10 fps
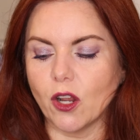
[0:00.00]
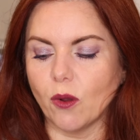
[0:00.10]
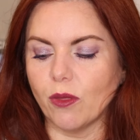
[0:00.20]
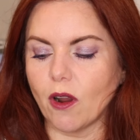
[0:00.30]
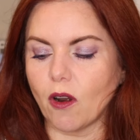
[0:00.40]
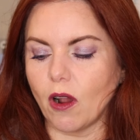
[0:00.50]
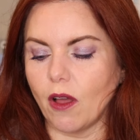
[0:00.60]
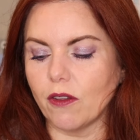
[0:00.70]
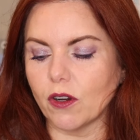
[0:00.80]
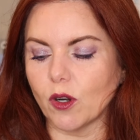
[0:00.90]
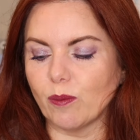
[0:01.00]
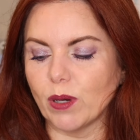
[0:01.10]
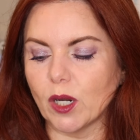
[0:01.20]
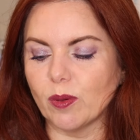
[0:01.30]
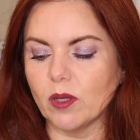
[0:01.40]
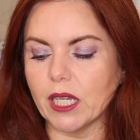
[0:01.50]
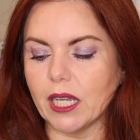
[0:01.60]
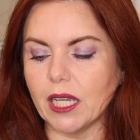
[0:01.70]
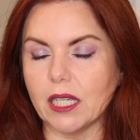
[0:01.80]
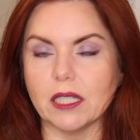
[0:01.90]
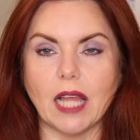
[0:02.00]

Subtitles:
know, there are other purpley